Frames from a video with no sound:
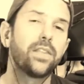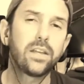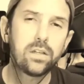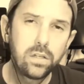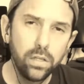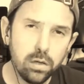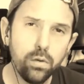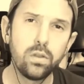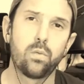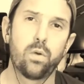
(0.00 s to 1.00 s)
then
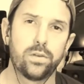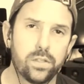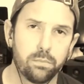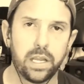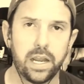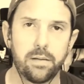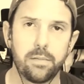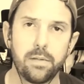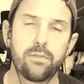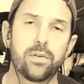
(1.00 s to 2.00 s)
you are the one to
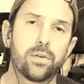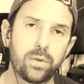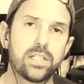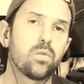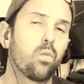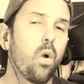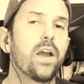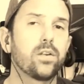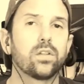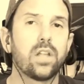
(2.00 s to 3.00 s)
blame for the reason why
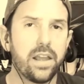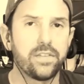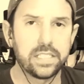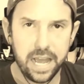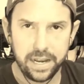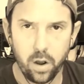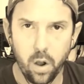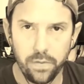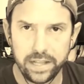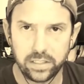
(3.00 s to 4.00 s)
your life is not
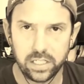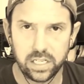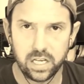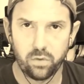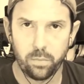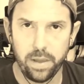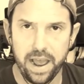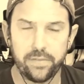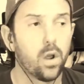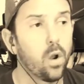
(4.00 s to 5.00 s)
on that successful
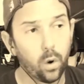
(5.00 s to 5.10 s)
path,